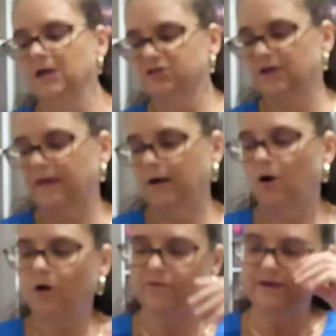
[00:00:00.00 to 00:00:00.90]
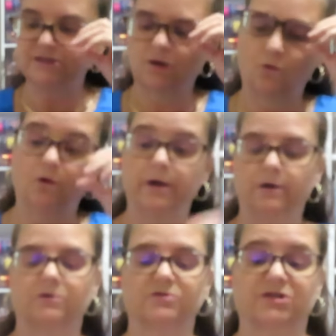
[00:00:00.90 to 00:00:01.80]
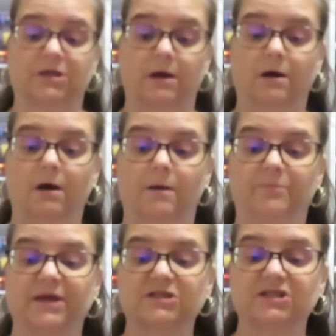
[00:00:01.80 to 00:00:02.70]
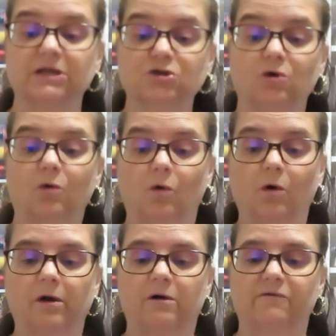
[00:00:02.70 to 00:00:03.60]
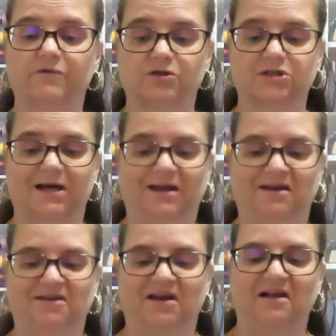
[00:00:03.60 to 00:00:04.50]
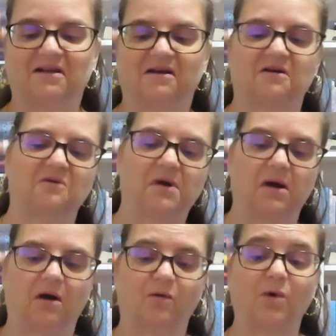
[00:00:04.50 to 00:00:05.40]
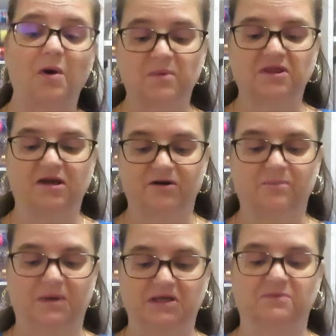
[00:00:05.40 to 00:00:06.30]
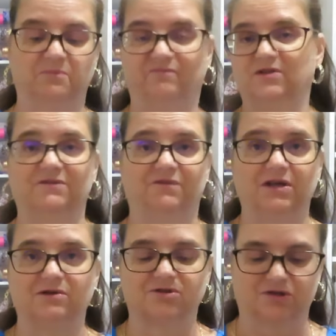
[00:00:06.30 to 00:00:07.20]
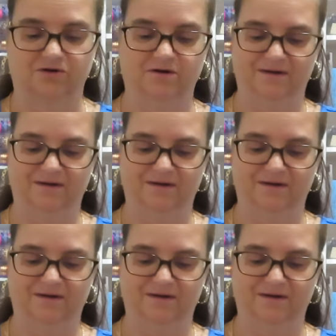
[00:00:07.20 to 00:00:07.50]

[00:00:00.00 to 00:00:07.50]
So they call these oils um, essential oil for psychedelic ar aromatherapy di diffuser.